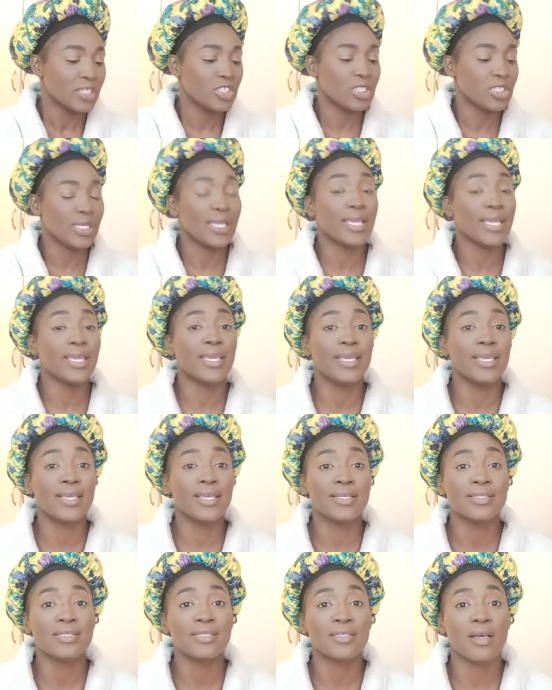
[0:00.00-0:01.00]
She
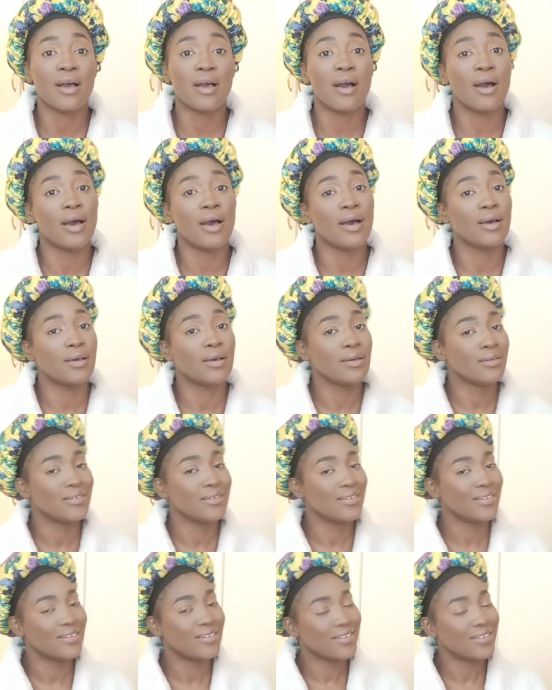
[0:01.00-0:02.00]
is a
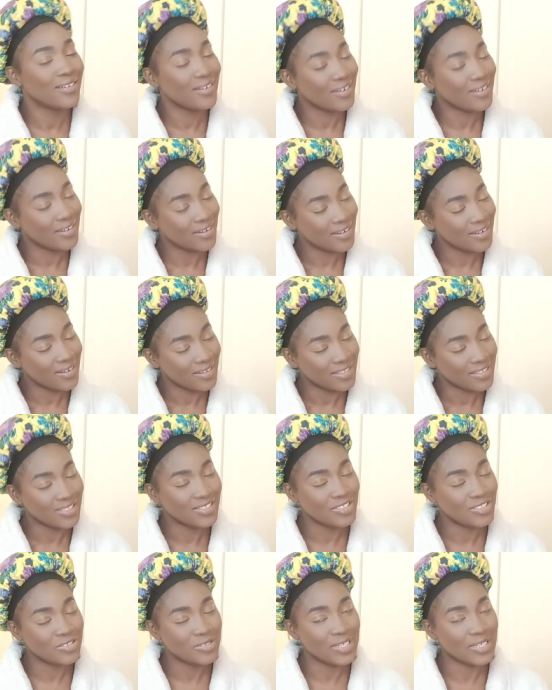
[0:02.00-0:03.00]

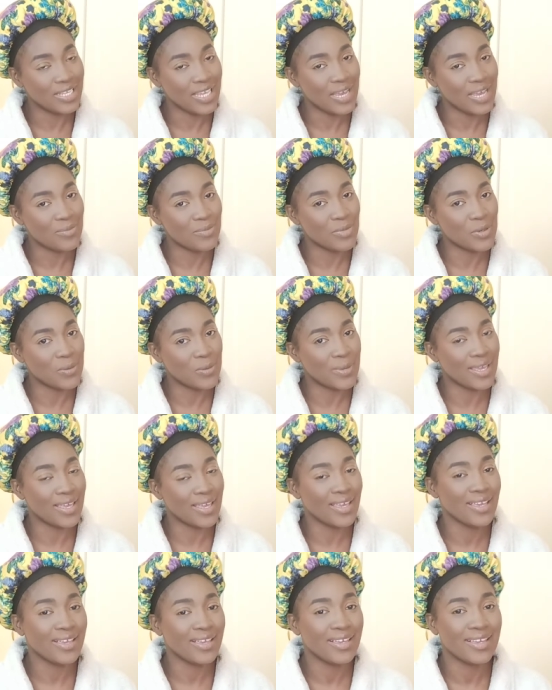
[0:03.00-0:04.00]
Trini
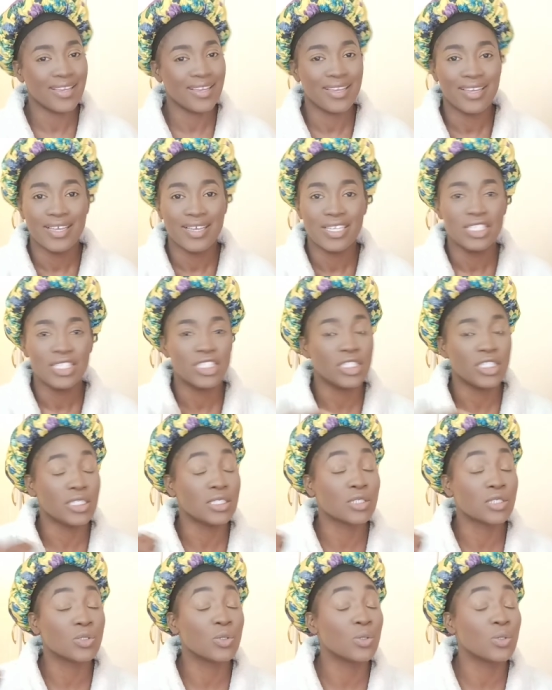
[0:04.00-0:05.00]
MUA. She
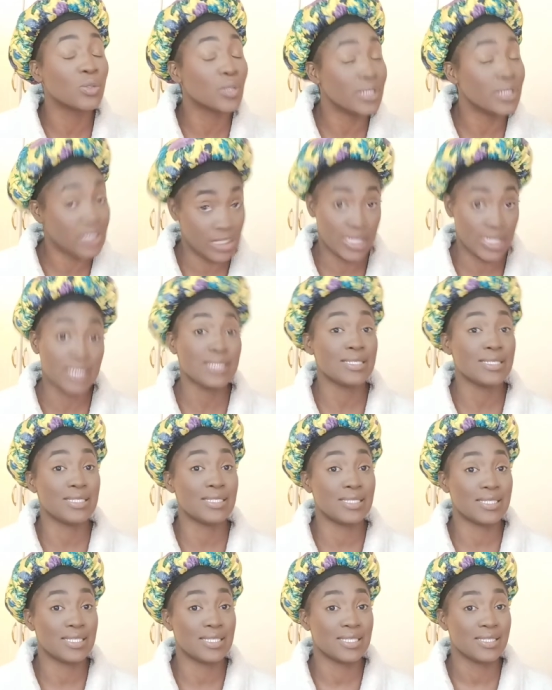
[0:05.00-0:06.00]
is
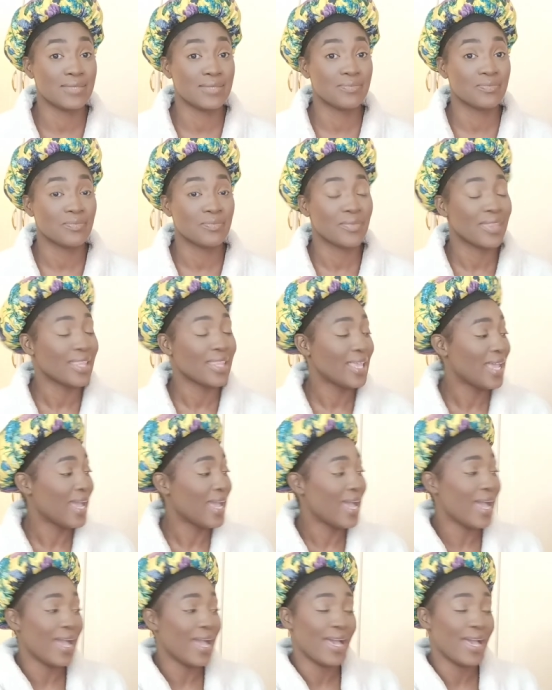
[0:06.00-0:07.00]
gorgeous.
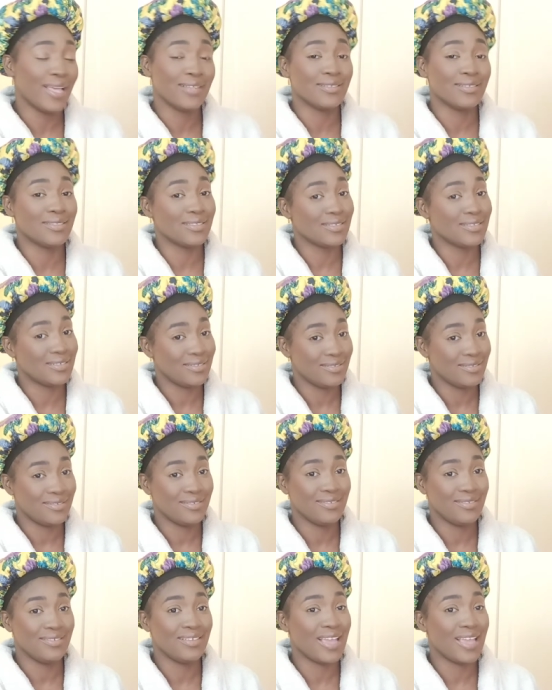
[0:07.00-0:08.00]
And
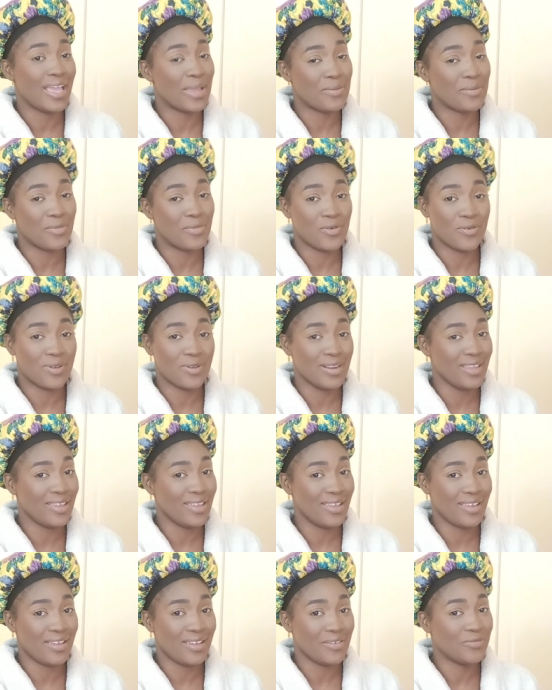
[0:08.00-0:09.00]
I am all
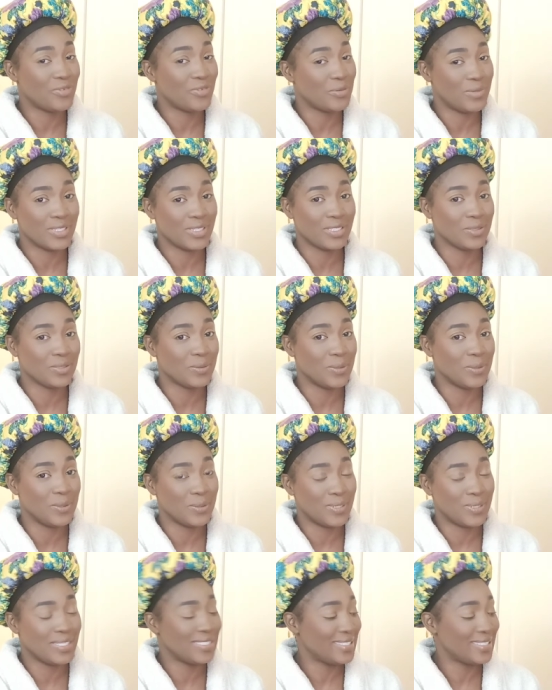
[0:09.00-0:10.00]
here for what's
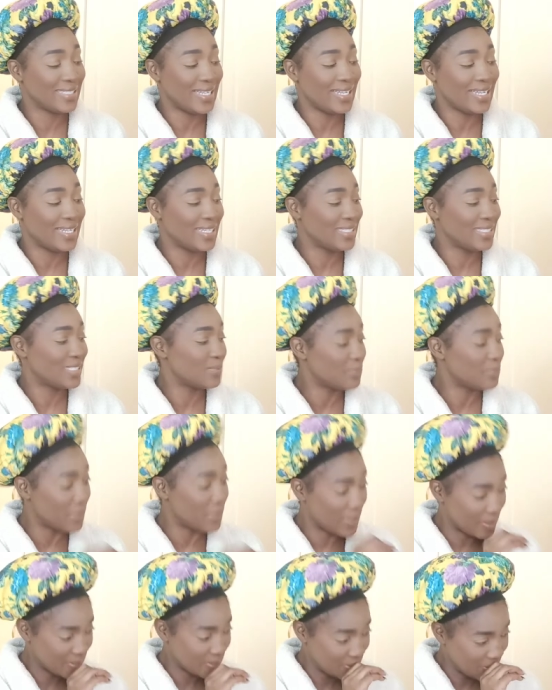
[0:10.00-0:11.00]
going on inside of this
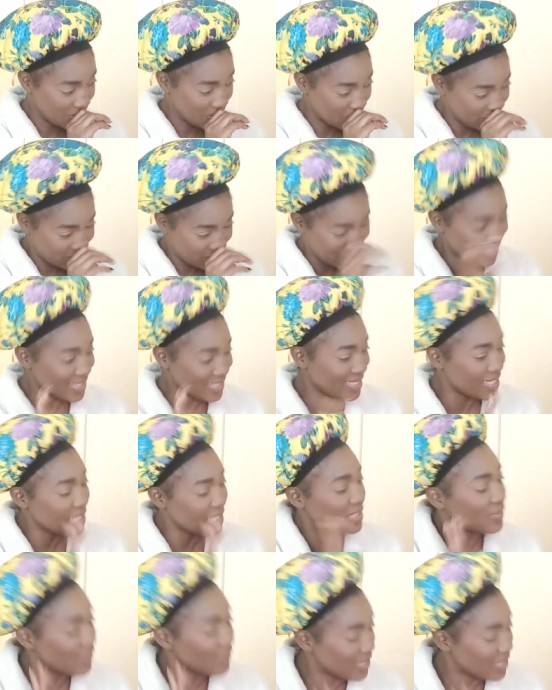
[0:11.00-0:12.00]
box. So, first
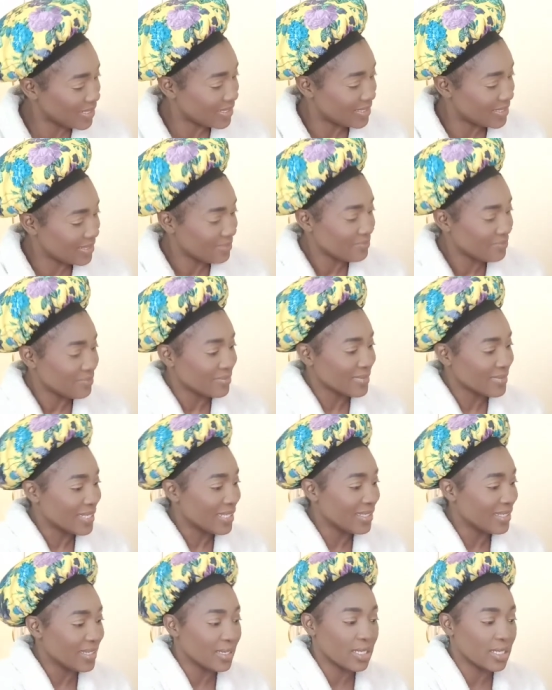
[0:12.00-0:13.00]
things first,
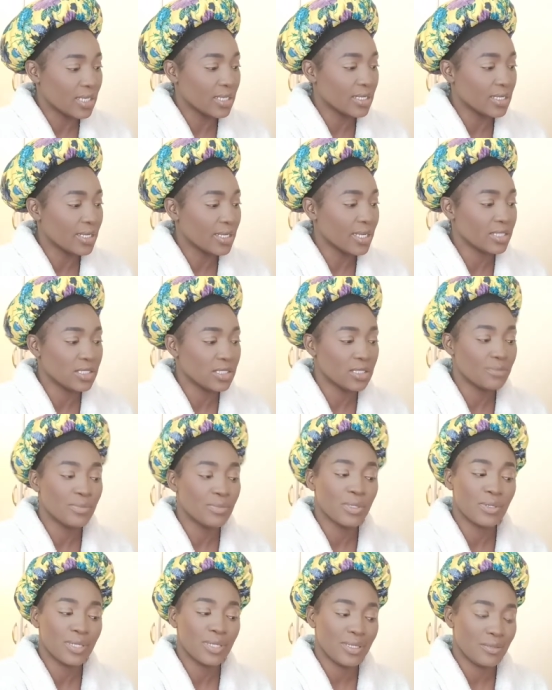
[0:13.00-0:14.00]
your girl gets she
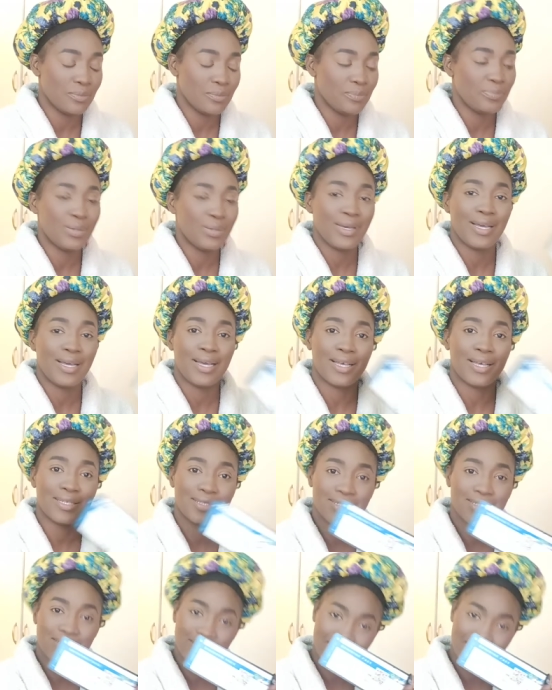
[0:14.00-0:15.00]
and
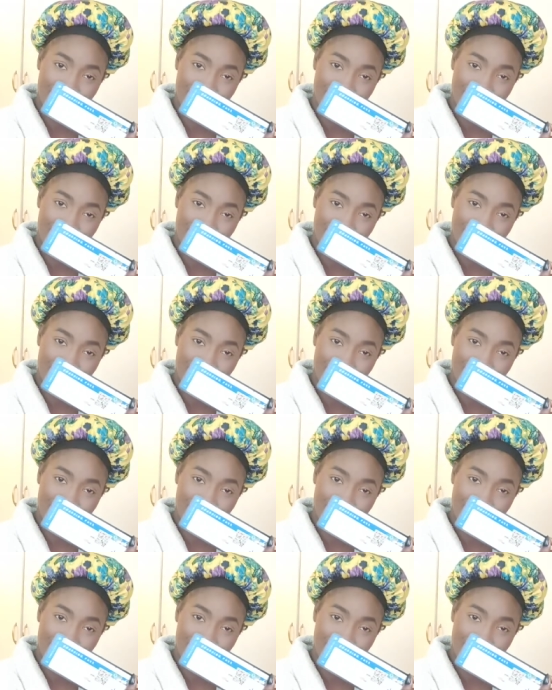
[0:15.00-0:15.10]
pass.